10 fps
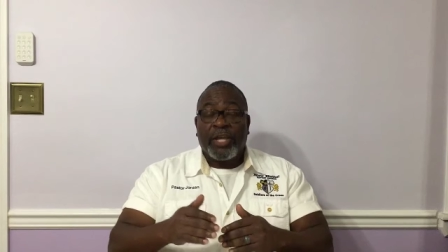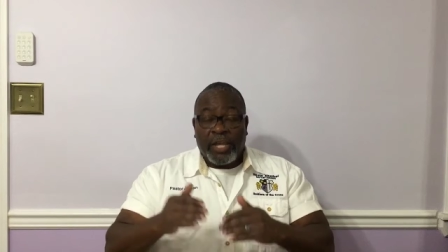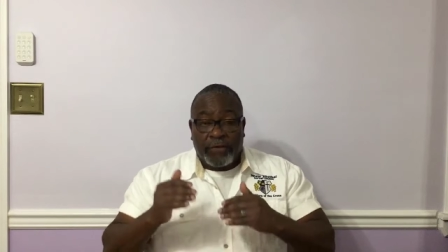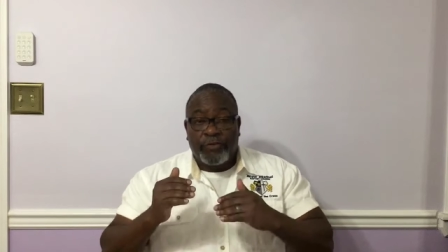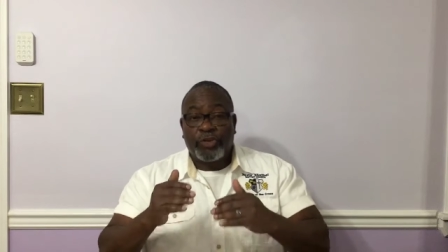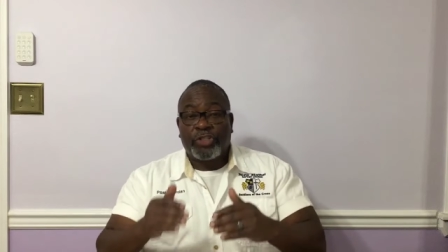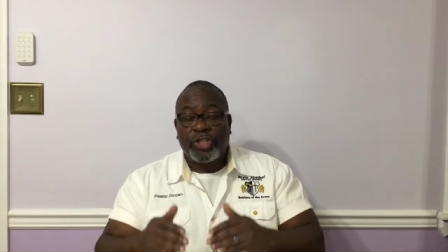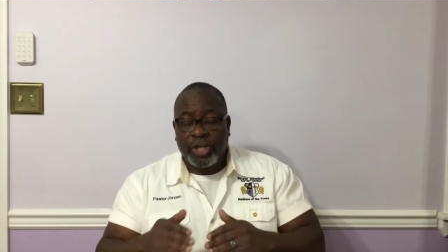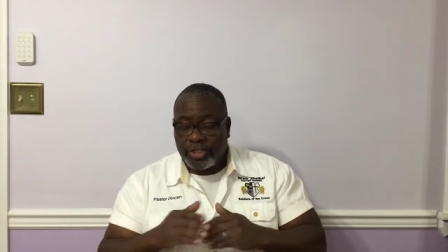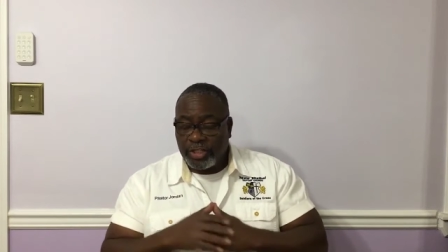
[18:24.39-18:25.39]
if you're
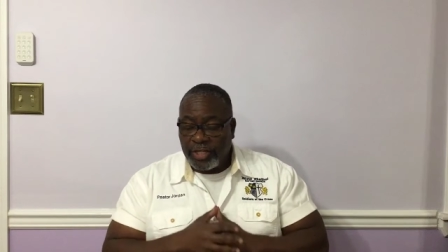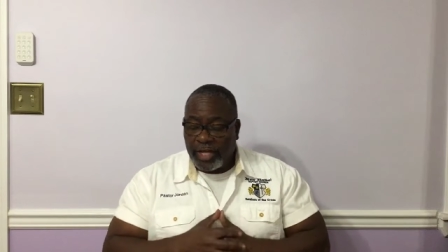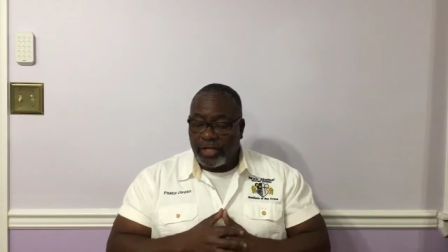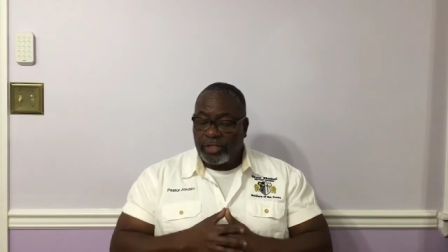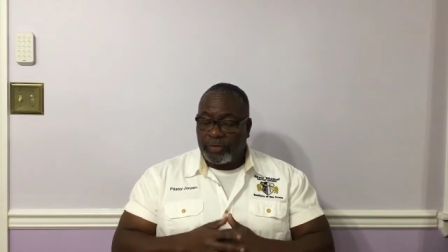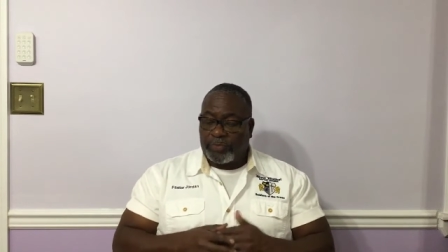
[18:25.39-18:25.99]
judging that other